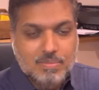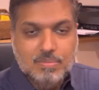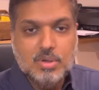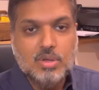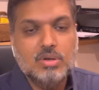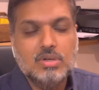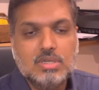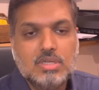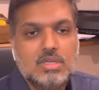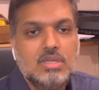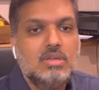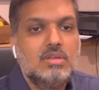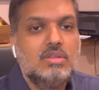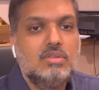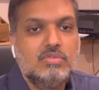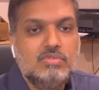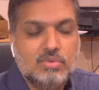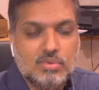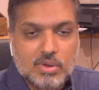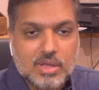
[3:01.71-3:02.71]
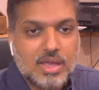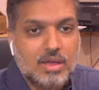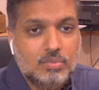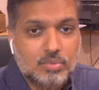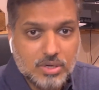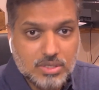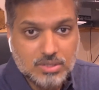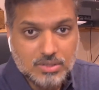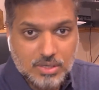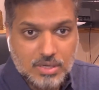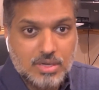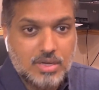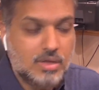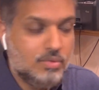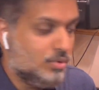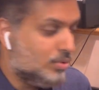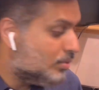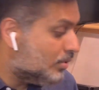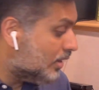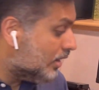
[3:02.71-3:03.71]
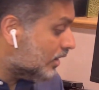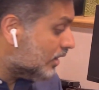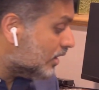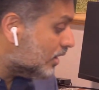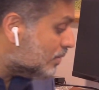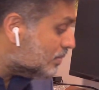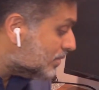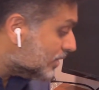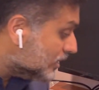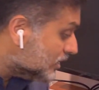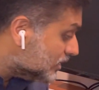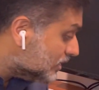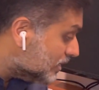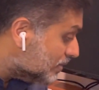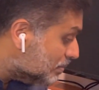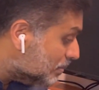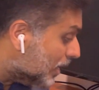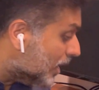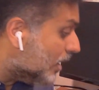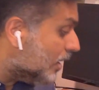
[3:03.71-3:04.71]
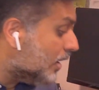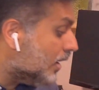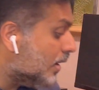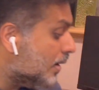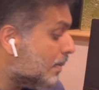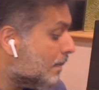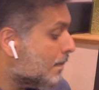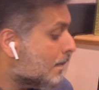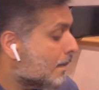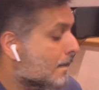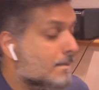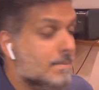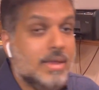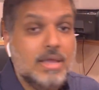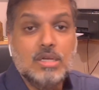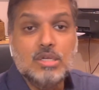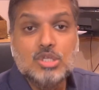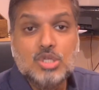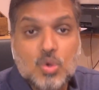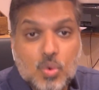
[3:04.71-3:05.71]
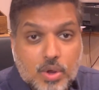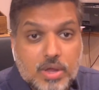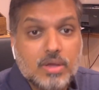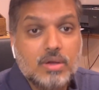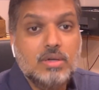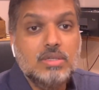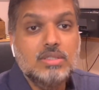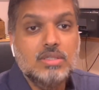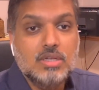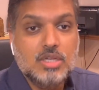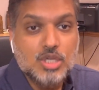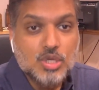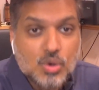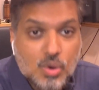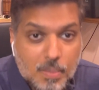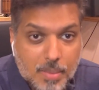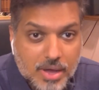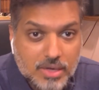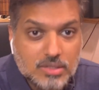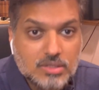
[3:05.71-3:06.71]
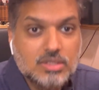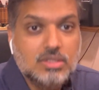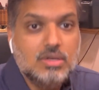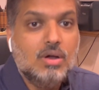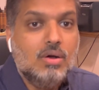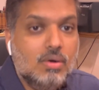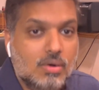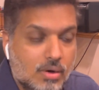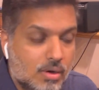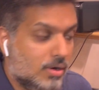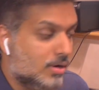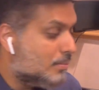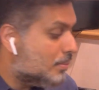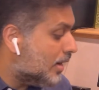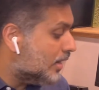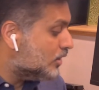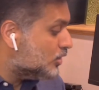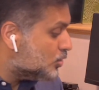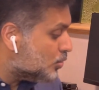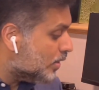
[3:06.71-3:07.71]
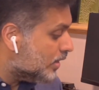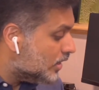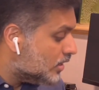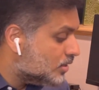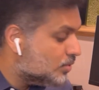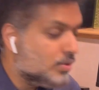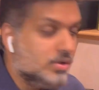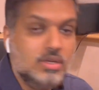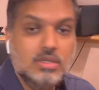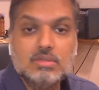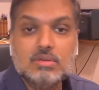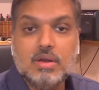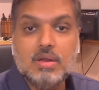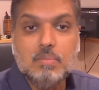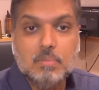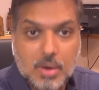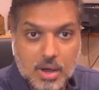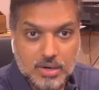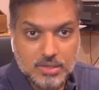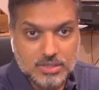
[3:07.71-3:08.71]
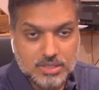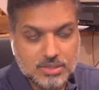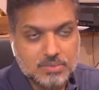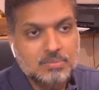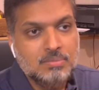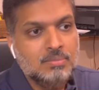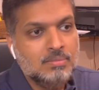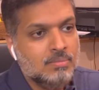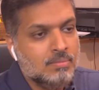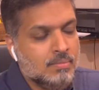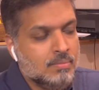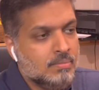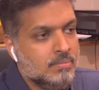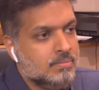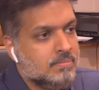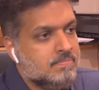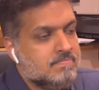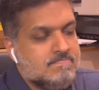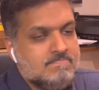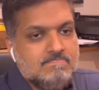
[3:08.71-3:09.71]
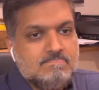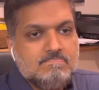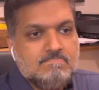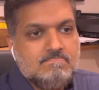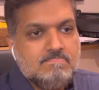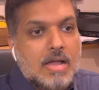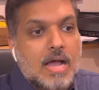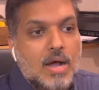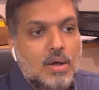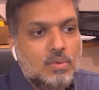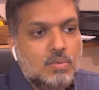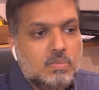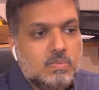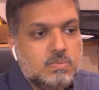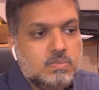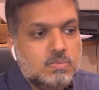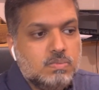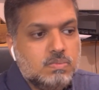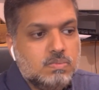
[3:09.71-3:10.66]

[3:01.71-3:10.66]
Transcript: immunity, the full coverage in India, we will accomplish it by in 2 years and 2 months, or by 2023 March. Now,